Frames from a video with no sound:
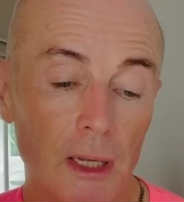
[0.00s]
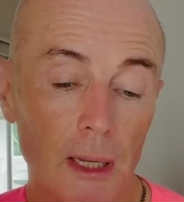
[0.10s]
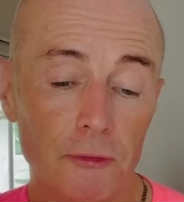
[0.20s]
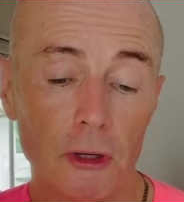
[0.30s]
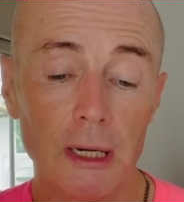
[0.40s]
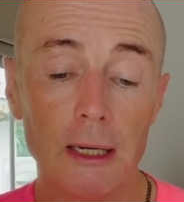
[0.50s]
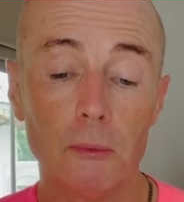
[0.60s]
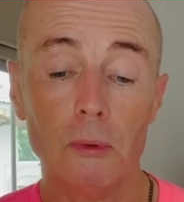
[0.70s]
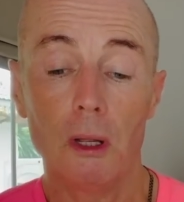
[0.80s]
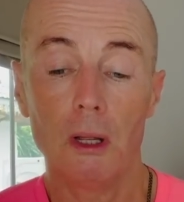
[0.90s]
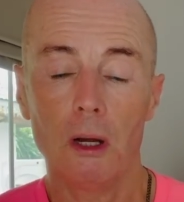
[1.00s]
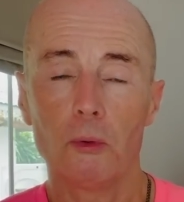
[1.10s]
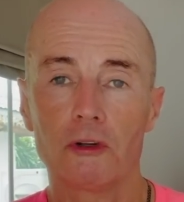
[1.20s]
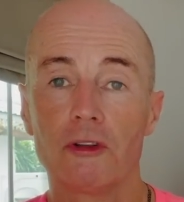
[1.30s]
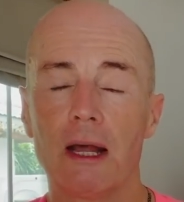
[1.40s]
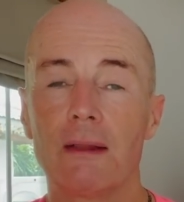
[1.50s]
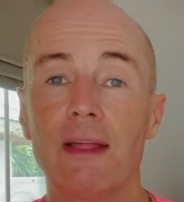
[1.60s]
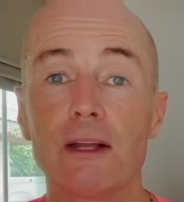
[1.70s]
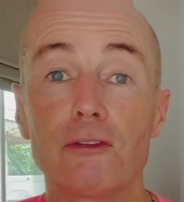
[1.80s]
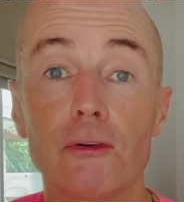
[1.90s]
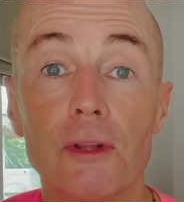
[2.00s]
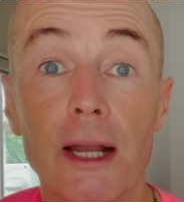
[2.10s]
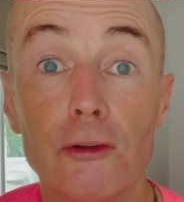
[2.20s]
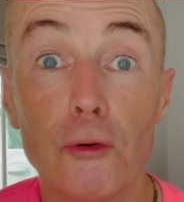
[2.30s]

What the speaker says: I'm so glad I watched that, and thanks for